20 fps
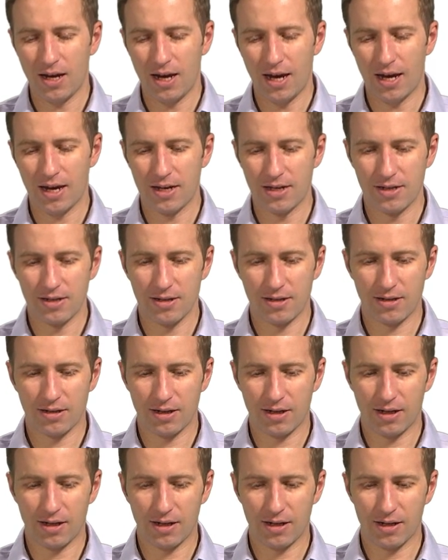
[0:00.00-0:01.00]
And
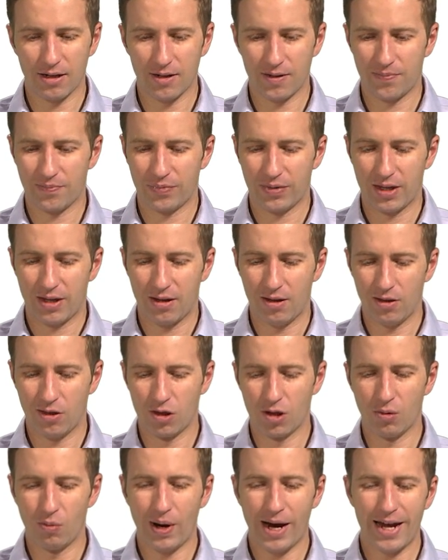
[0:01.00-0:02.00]

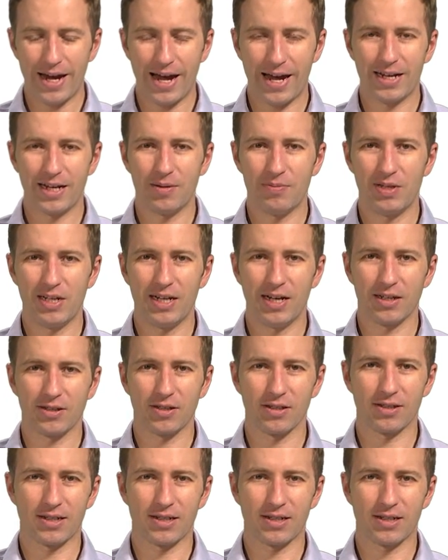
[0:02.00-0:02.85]
the way NMDS